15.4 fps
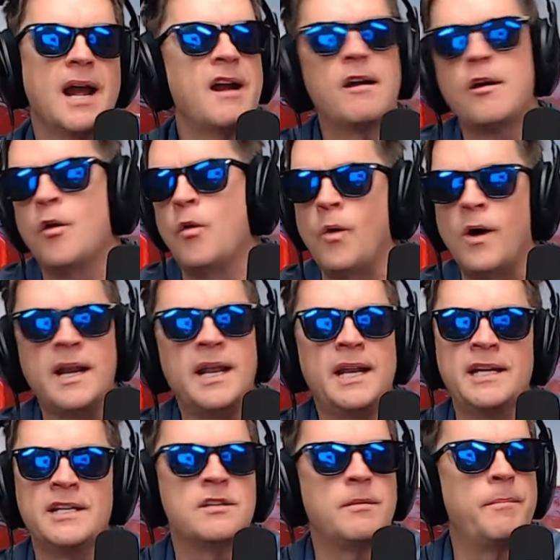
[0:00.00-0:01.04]
I don't know what
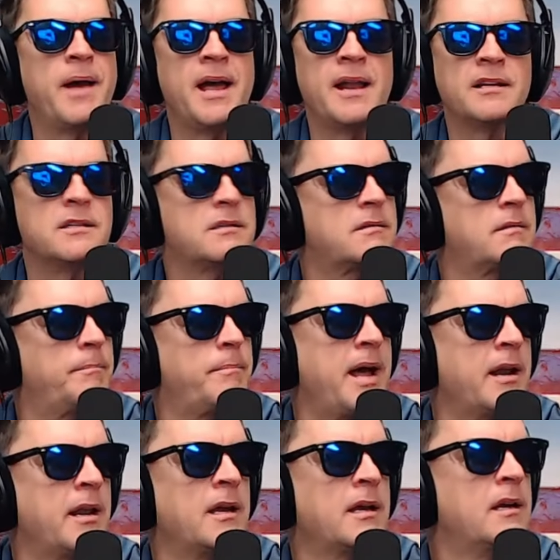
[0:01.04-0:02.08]
it is about
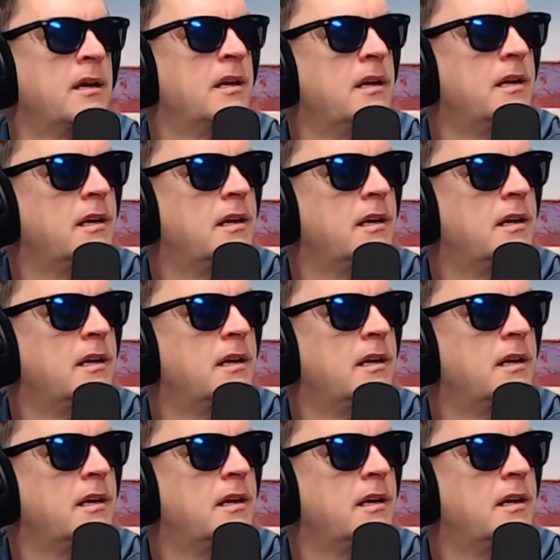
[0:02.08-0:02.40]
a